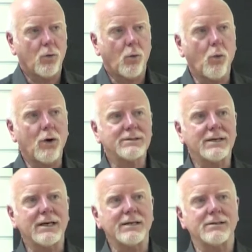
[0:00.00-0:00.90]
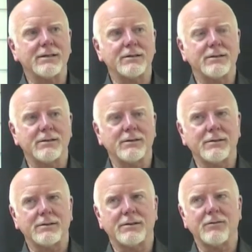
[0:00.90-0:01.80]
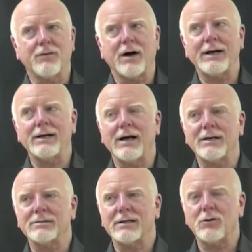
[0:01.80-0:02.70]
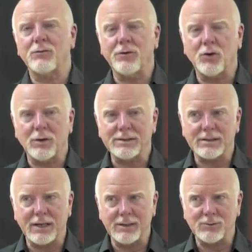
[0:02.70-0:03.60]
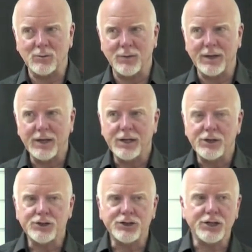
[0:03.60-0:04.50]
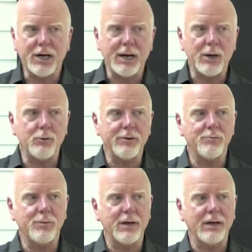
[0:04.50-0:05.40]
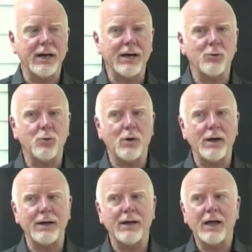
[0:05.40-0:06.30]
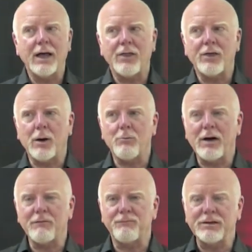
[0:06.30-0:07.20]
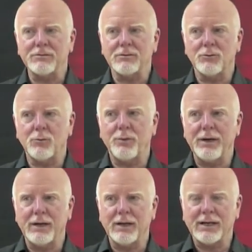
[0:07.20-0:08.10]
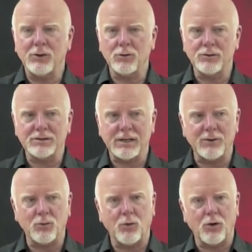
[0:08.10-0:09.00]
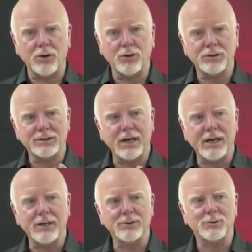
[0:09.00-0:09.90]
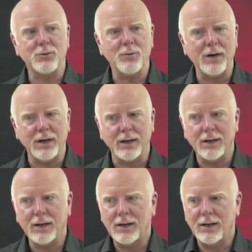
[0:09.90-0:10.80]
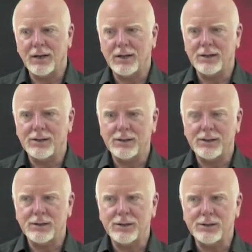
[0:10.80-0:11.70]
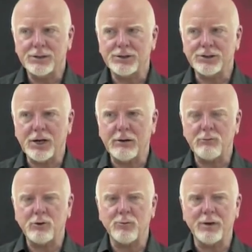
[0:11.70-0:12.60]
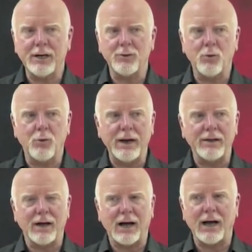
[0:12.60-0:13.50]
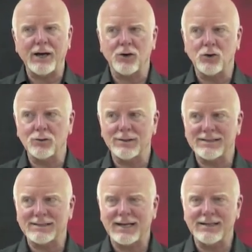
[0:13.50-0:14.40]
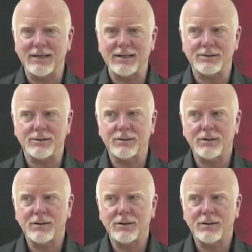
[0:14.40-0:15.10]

What is it, divine higher self, you are saying to me? Share with me in a way that my physical being can understand what you're saying to me. Share it with me in a way that I can understand it.